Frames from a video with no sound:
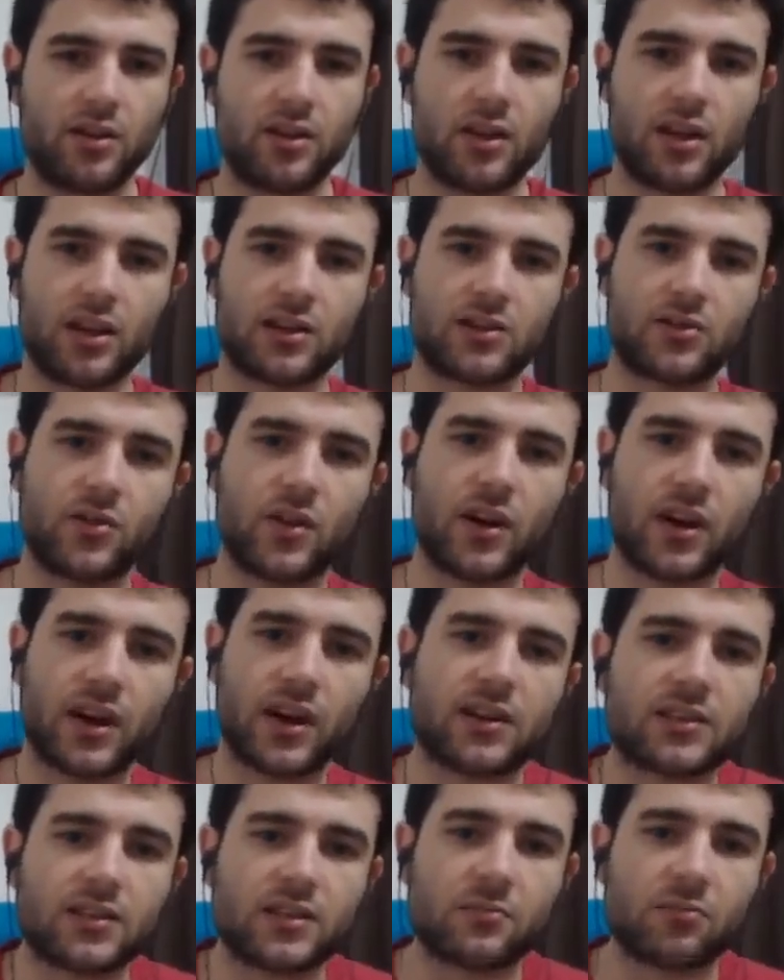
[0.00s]
And so that
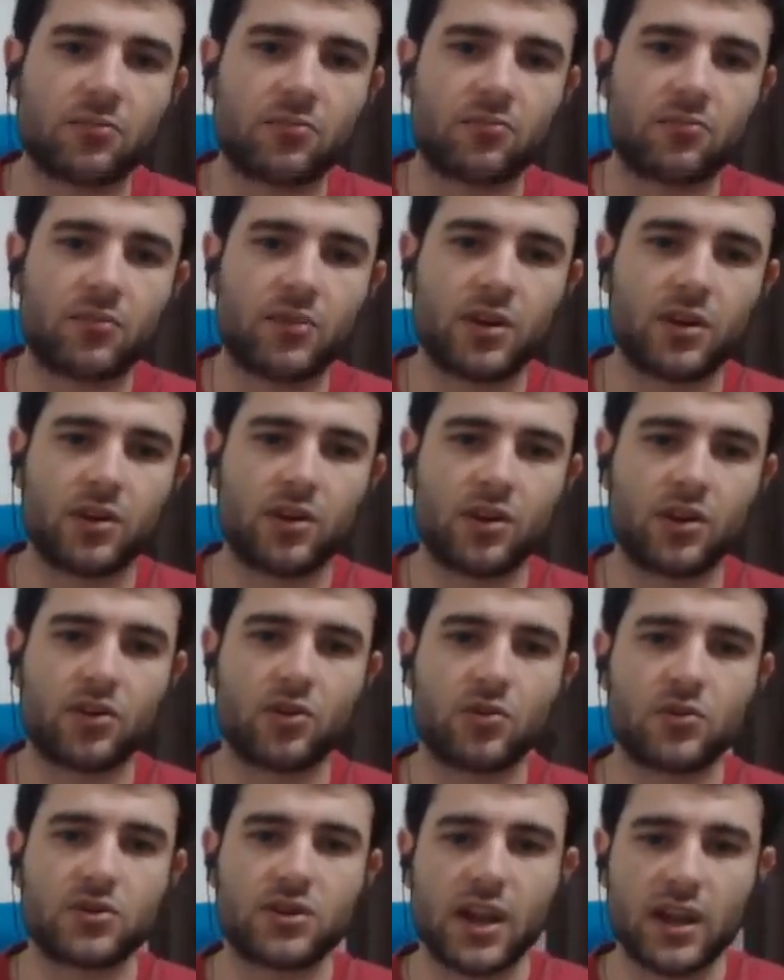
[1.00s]
has some good
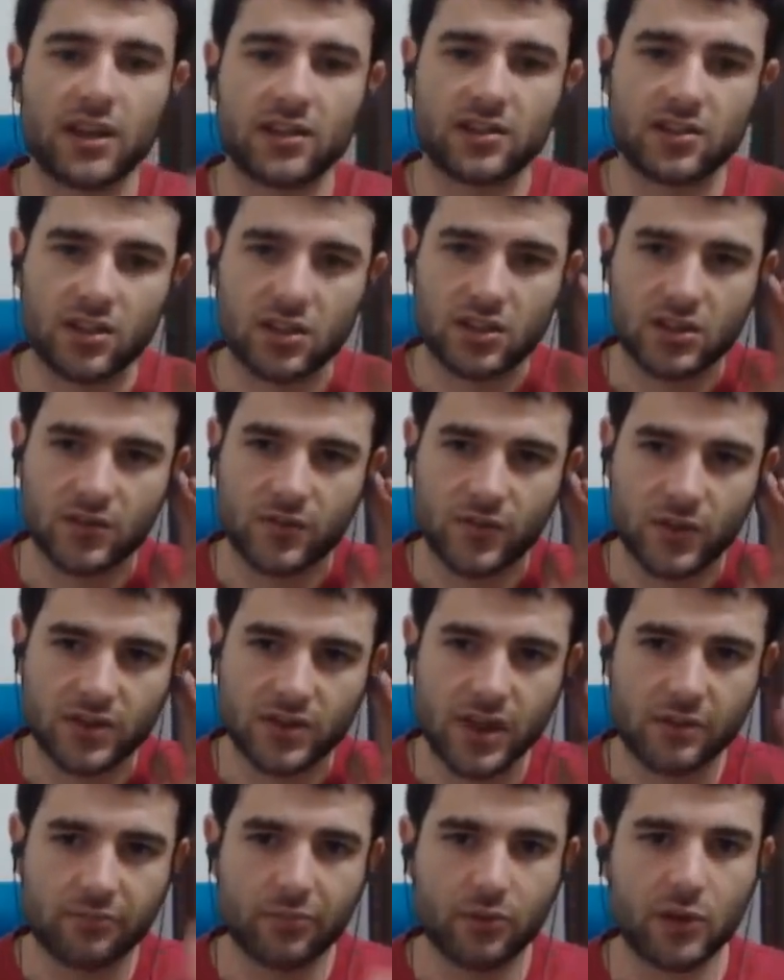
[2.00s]
use cases. For
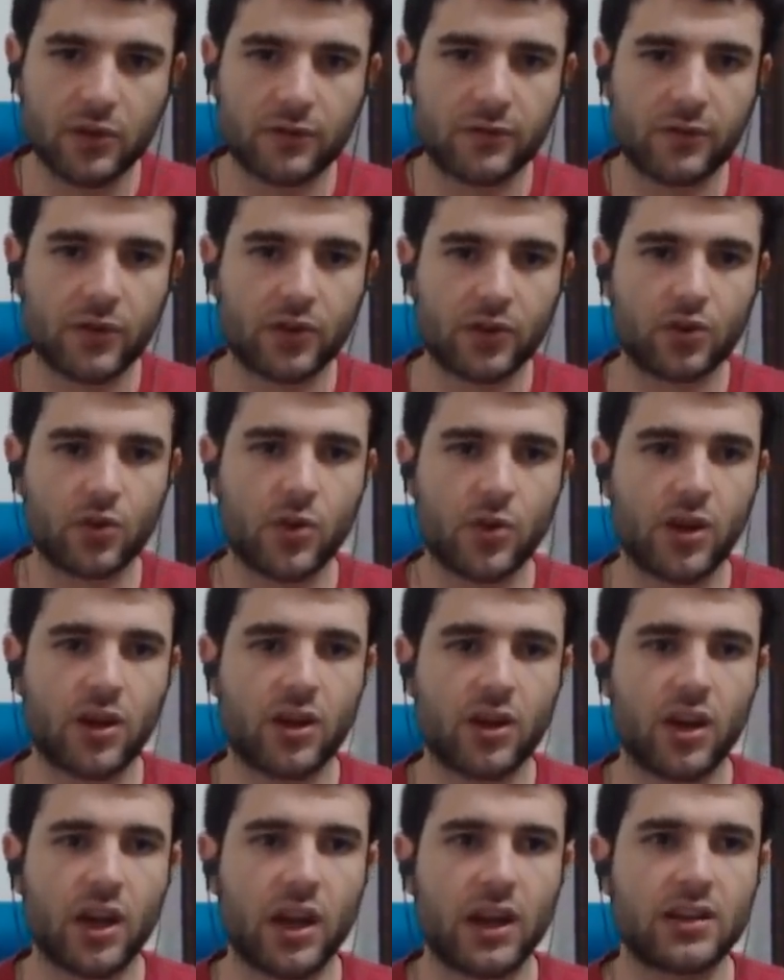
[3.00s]
example, if you're
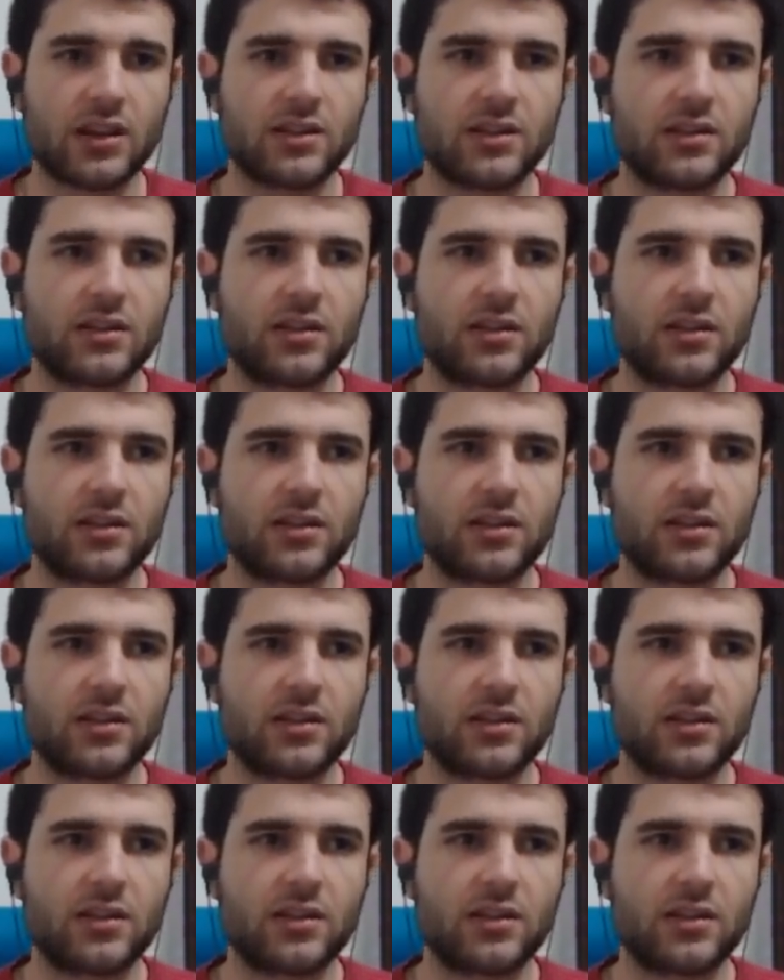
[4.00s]
doing a